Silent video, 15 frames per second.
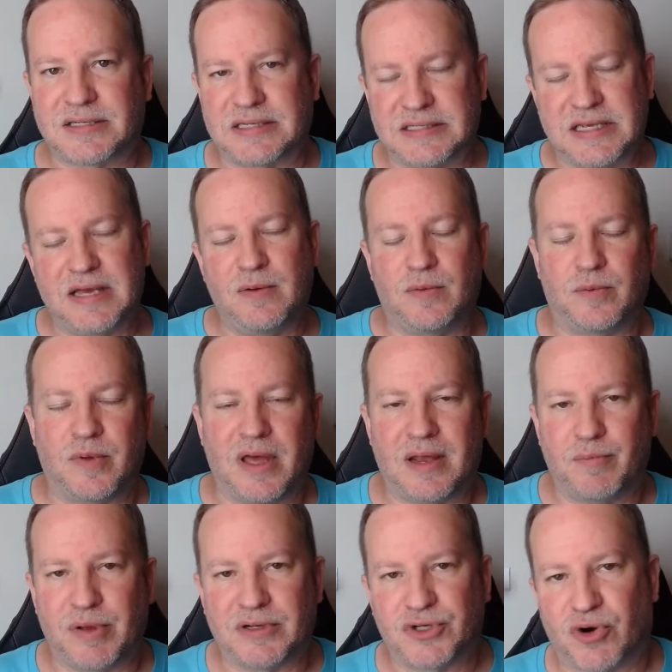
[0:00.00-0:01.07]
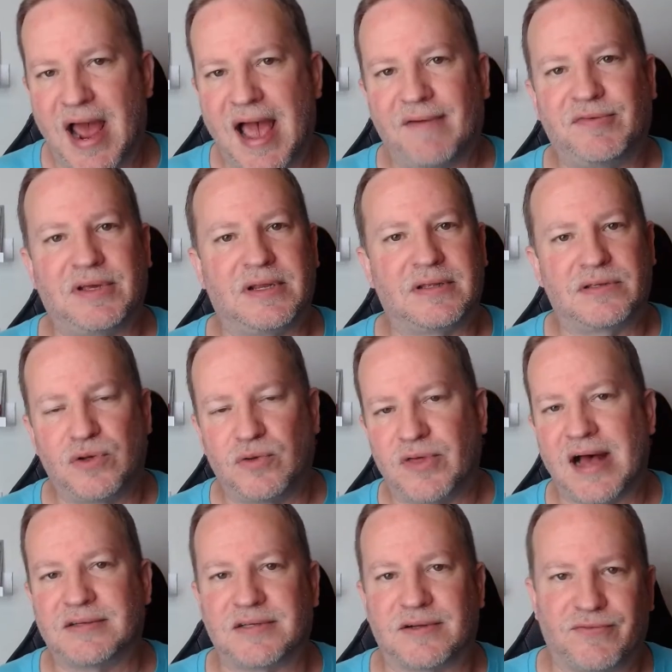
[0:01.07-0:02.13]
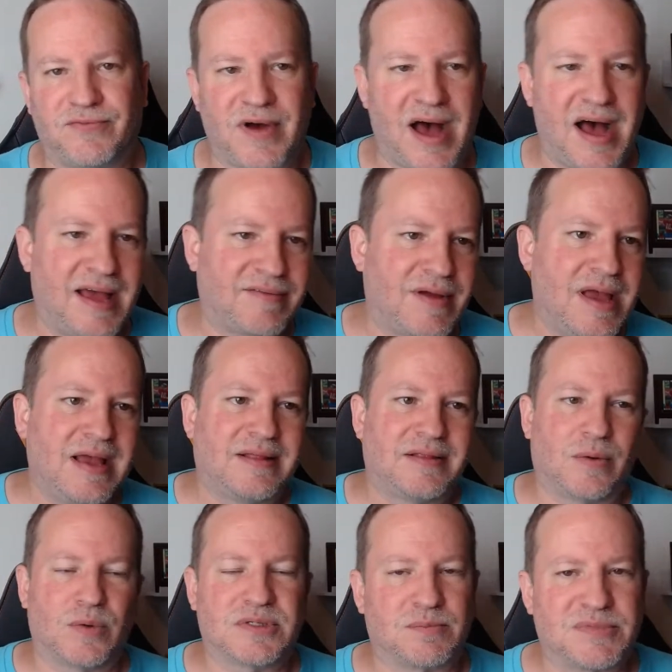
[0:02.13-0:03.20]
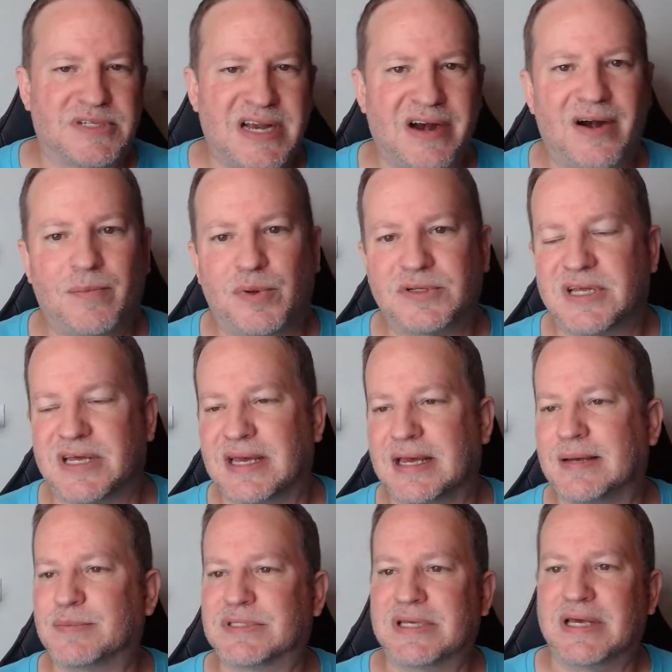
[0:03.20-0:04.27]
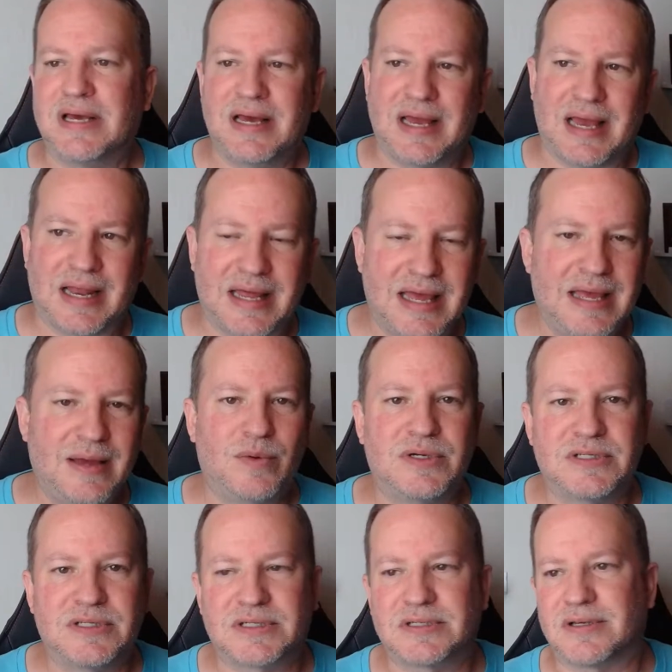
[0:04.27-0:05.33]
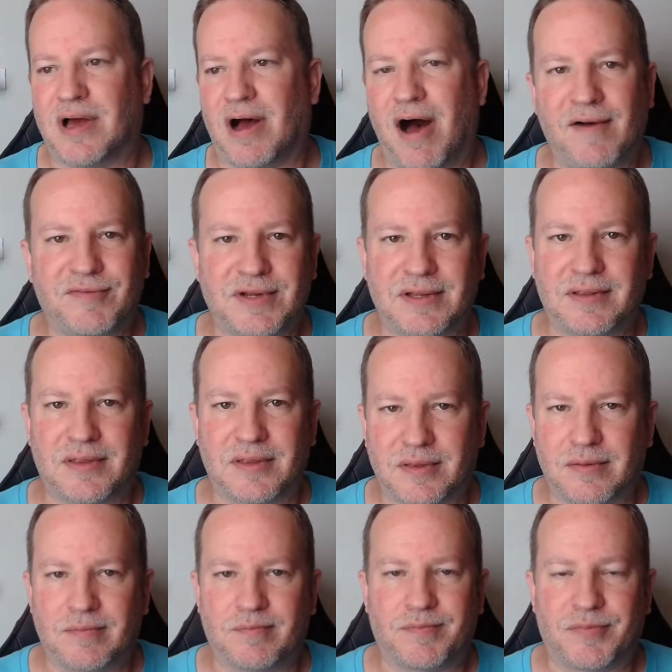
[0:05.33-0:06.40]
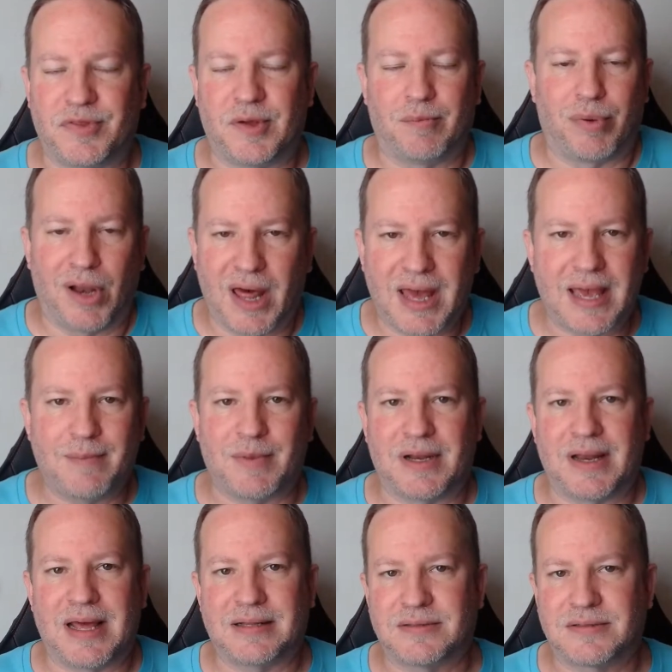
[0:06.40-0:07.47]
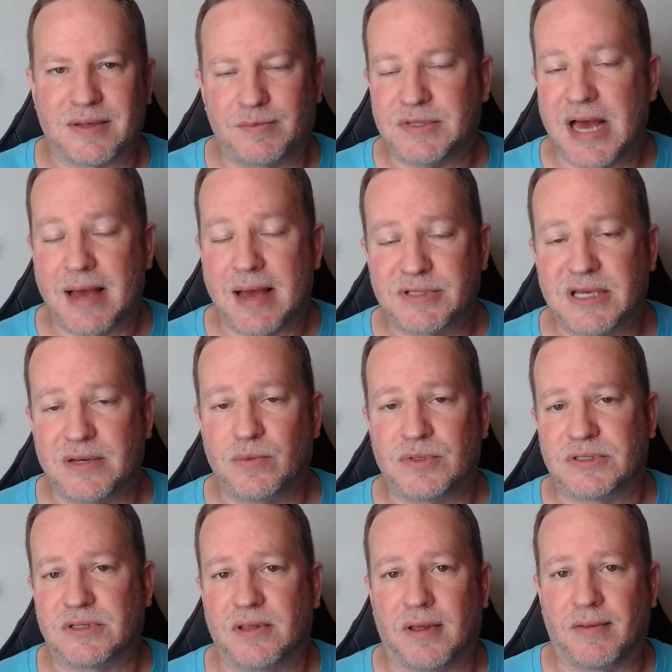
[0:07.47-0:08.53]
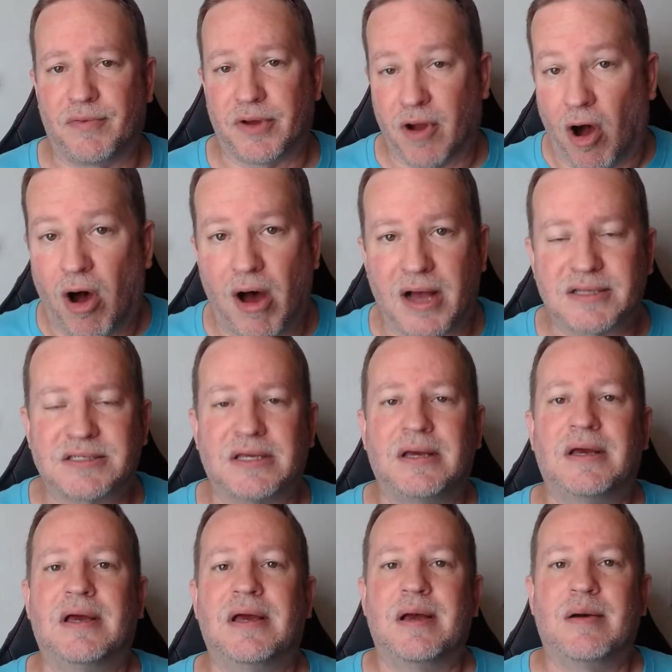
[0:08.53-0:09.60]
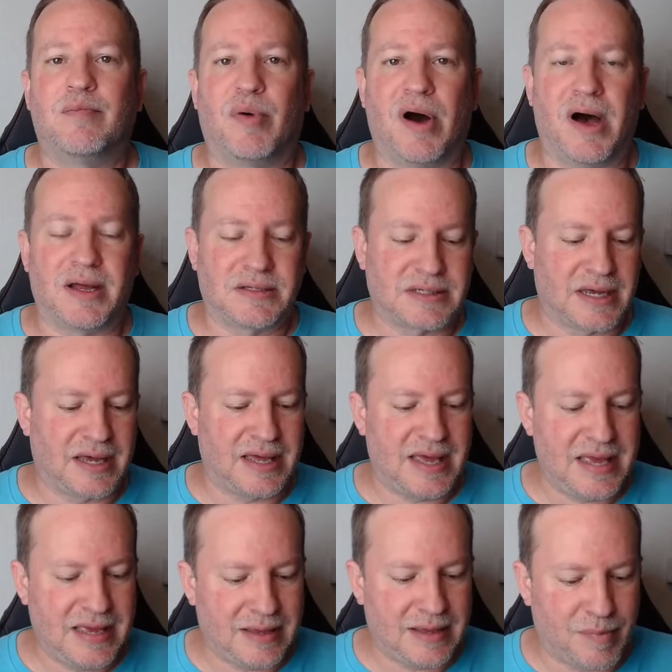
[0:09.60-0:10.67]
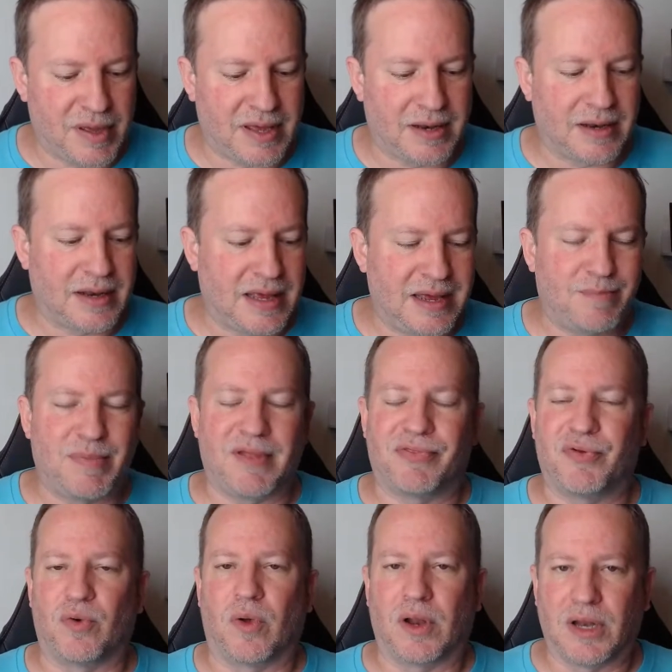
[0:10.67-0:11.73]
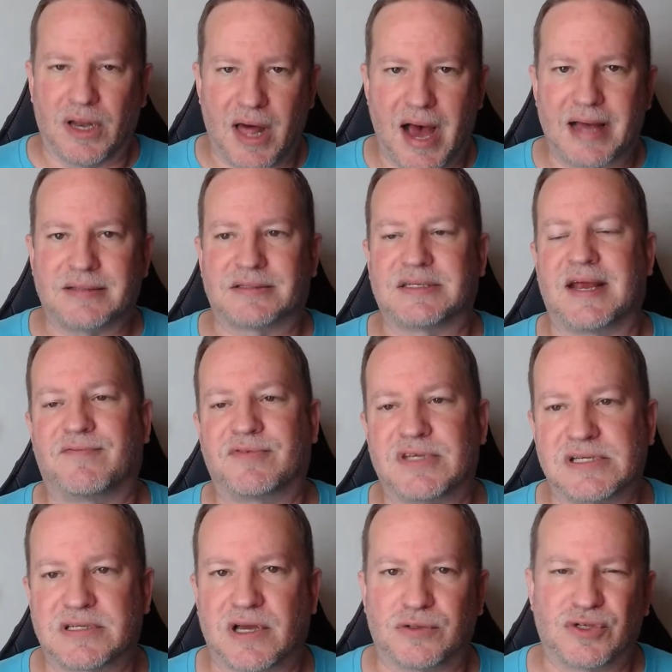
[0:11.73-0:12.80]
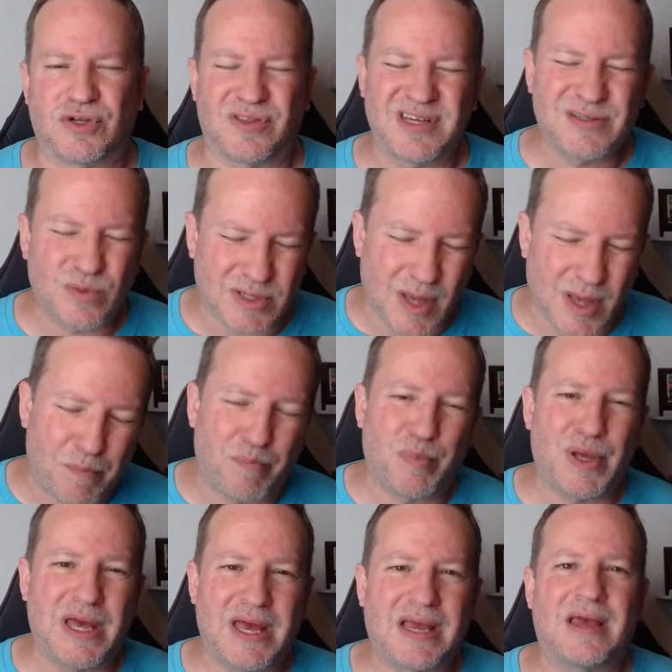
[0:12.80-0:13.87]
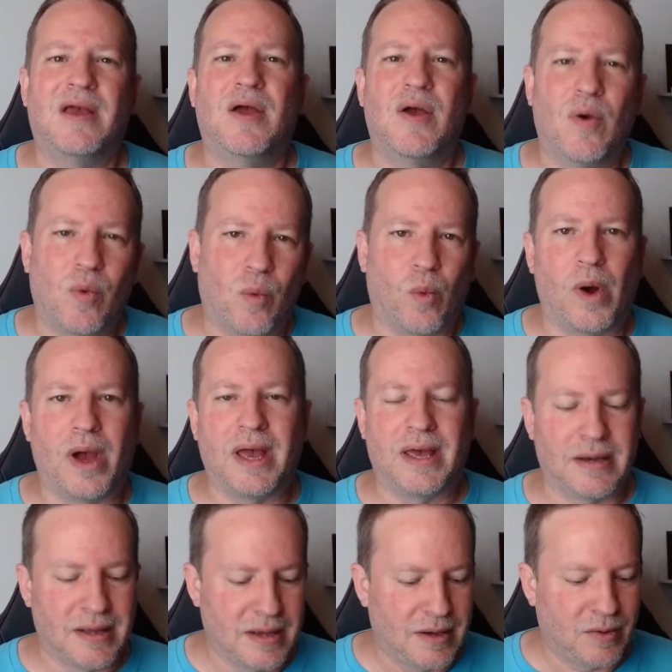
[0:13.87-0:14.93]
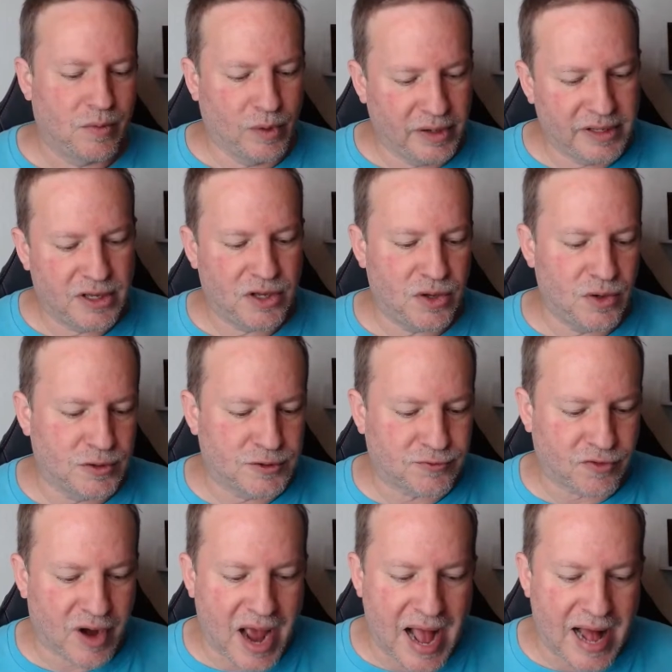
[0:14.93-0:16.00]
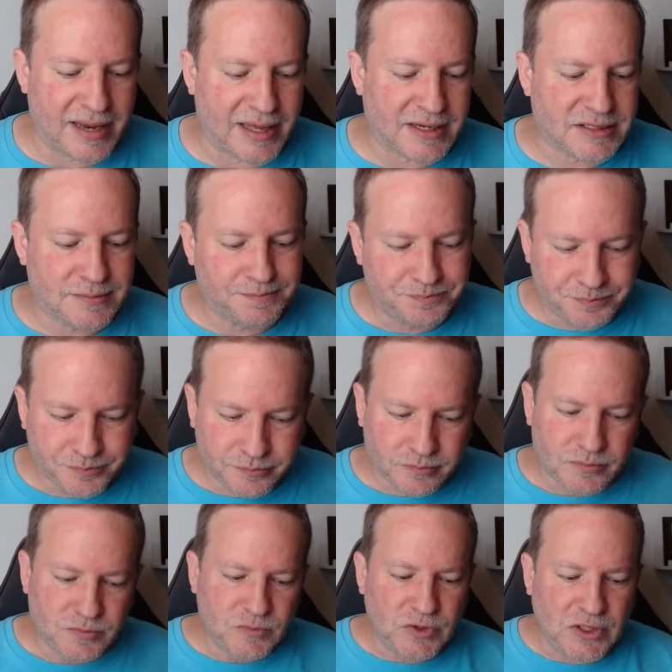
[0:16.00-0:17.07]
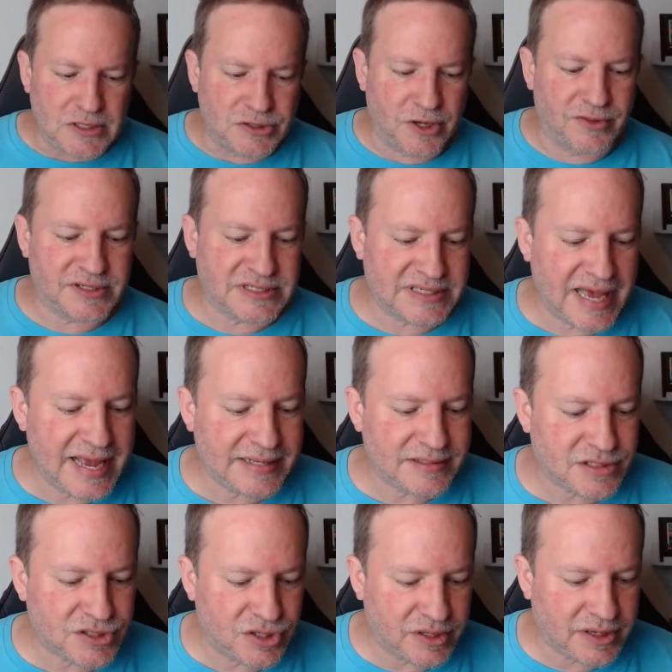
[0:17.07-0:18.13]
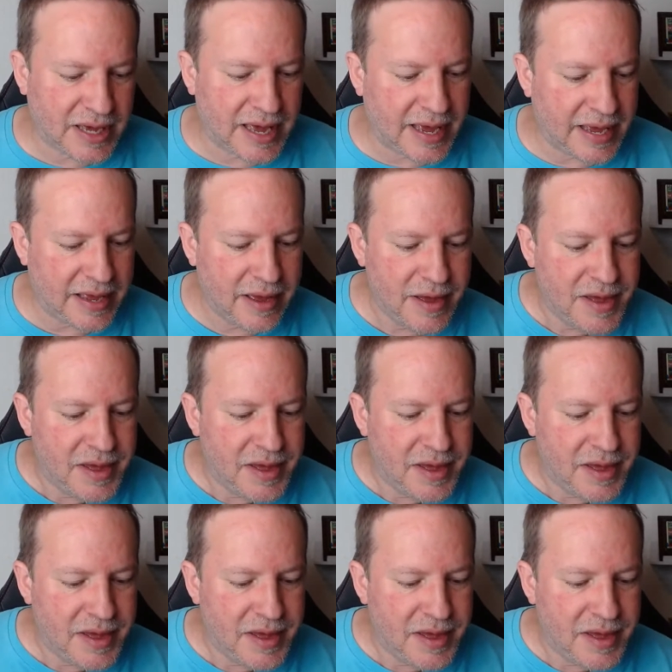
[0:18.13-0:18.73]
since he had been drafted in 2005. There were some terrible teams, and he was often the blame, and sometimes he was the cause. But he had been through a lot in San Francisco. So this was a big win, really huge for Alex. So the Saints took a